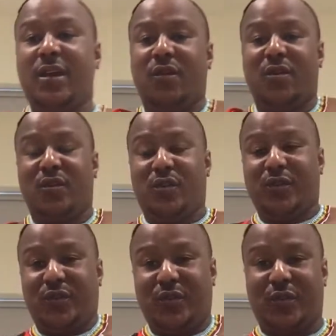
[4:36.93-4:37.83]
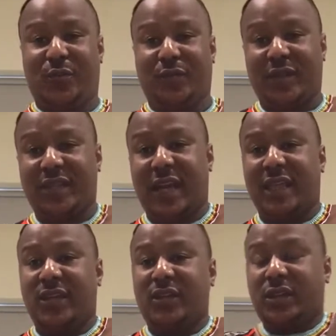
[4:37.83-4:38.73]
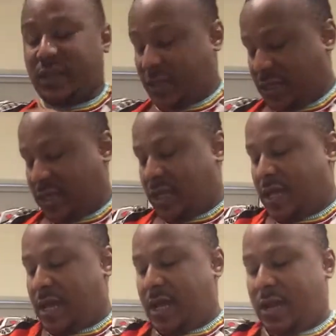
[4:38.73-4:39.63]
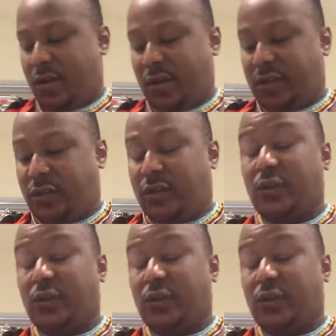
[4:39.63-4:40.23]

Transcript: you're not used to tying the traditional knots.